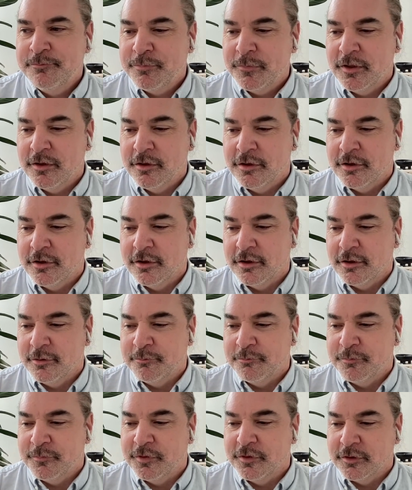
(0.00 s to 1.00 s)

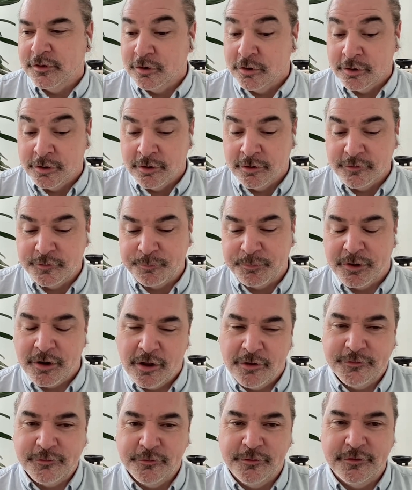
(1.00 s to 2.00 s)
the learners, but
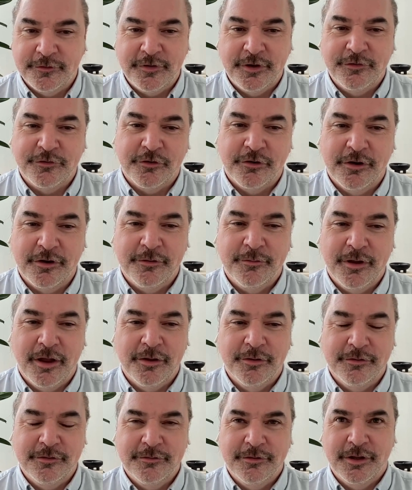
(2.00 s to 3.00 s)
also the teacher,
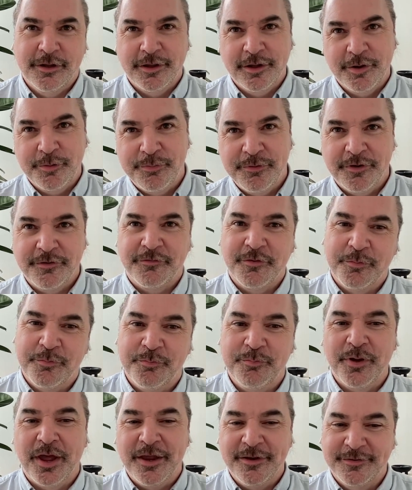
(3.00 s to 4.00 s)
a little bit of a
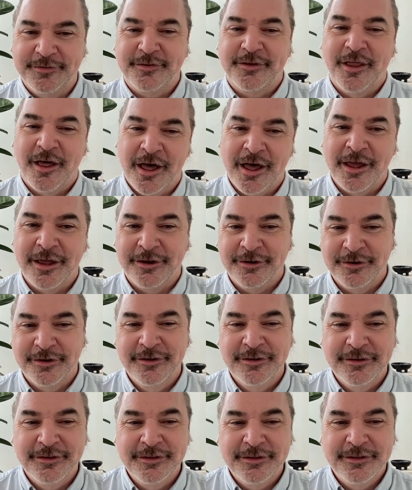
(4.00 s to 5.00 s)
baseline
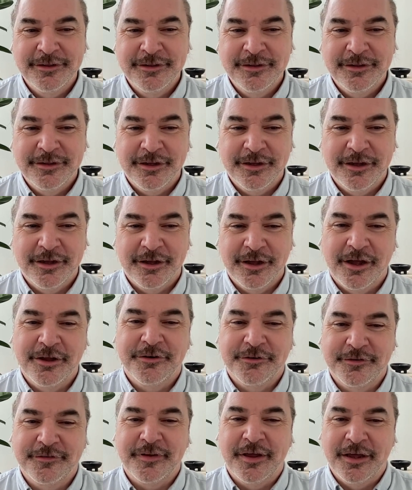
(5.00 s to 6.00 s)

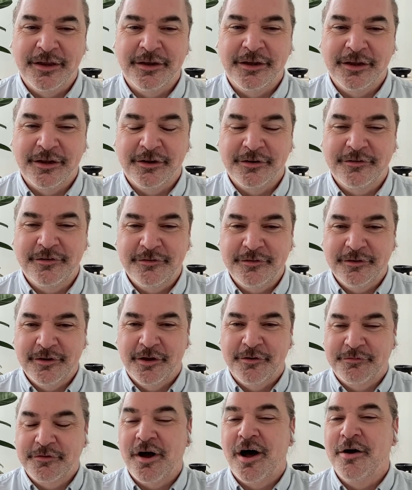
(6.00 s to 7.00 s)
understanding
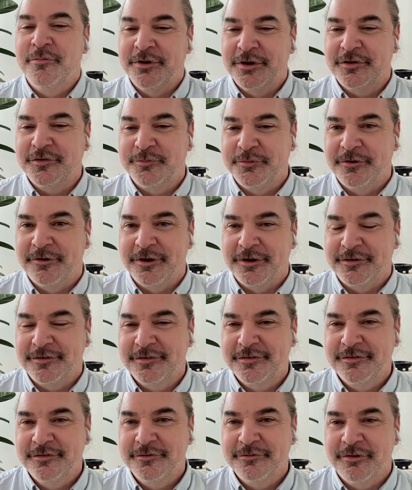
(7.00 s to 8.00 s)
of common
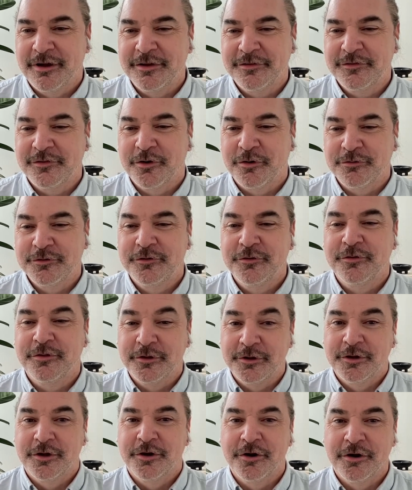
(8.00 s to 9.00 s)
experience, right? So do
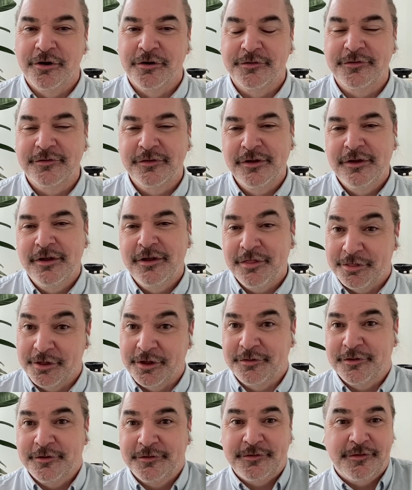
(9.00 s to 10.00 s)
the learners
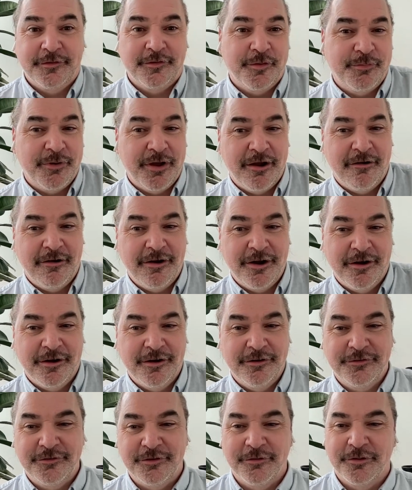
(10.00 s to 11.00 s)
think this is a
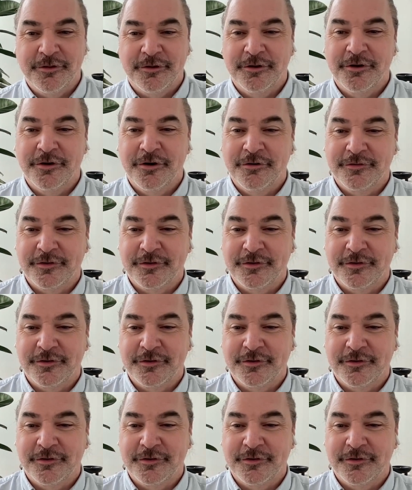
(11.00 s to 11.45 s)
barrier? Do the learners